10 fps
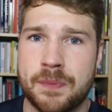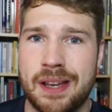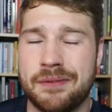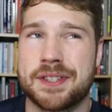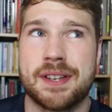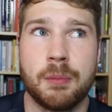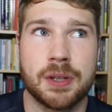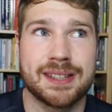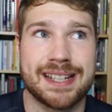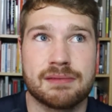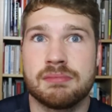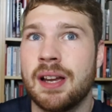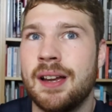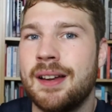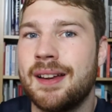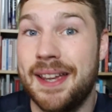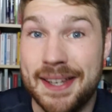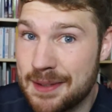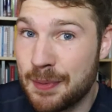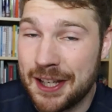And for someone that
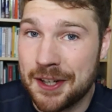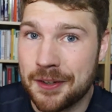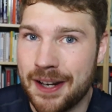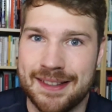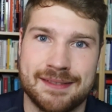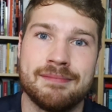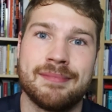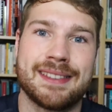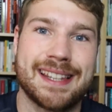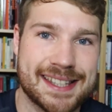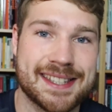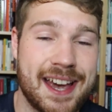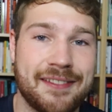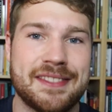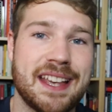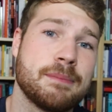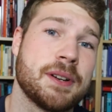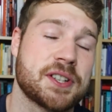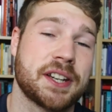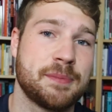is a beginner and doesn't have that
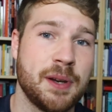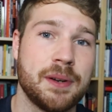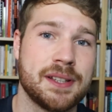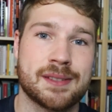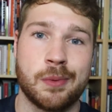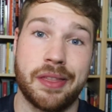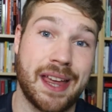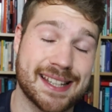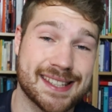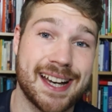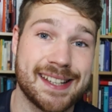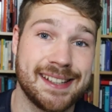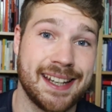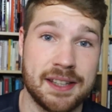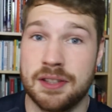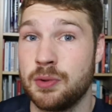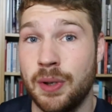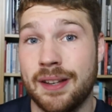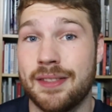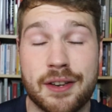much experience with exercising and
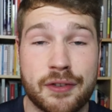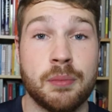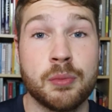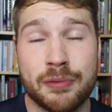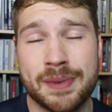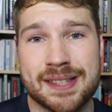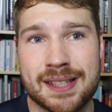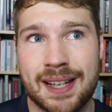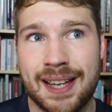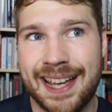doing different movements,